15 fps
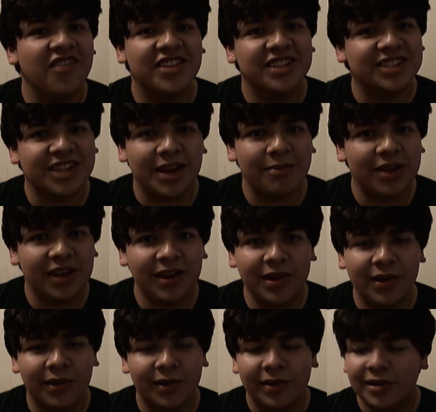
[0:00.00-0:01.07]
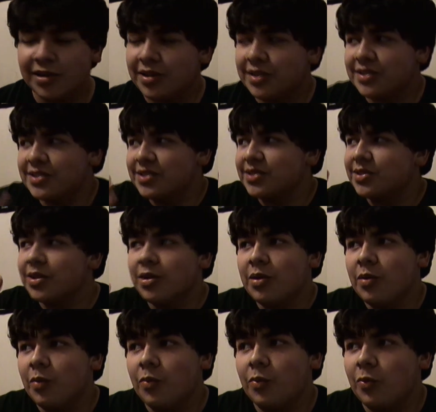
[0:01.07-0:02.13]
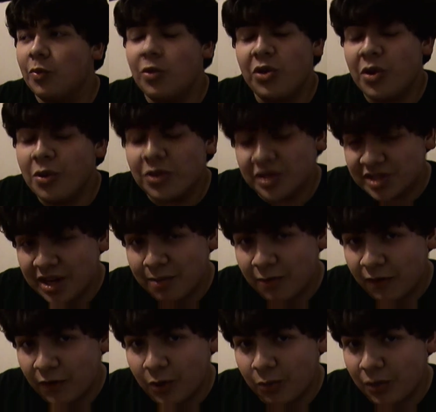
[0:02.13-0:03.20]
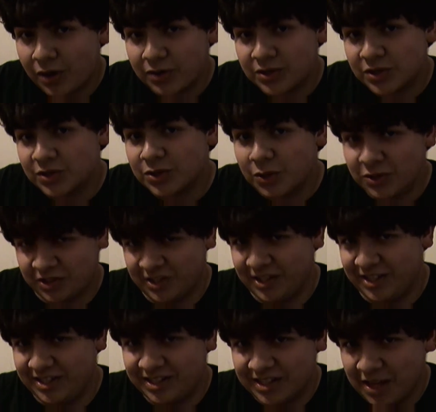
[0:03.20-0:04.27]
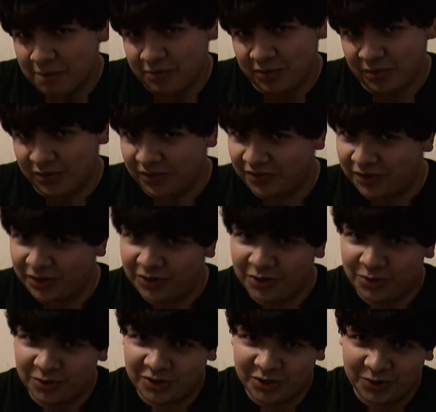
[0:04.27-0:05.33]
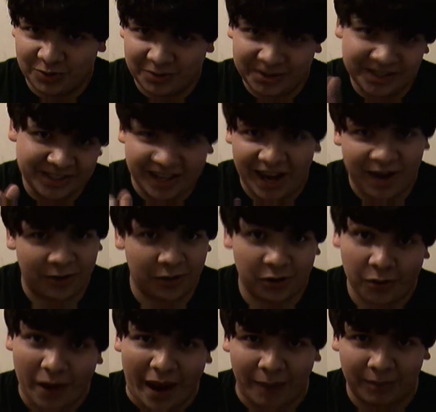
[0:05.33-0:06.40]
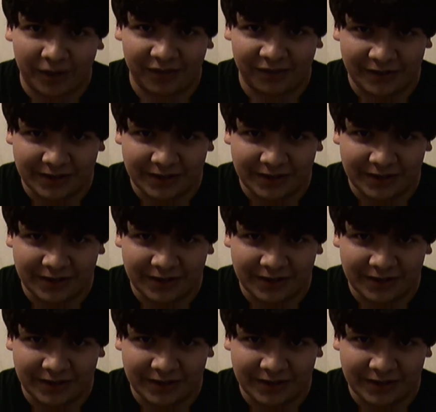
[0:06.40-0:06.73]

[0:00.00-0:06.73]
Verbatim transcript: this time of year. It's the only time of year where it's socially acceptable for you to scare the crap out of your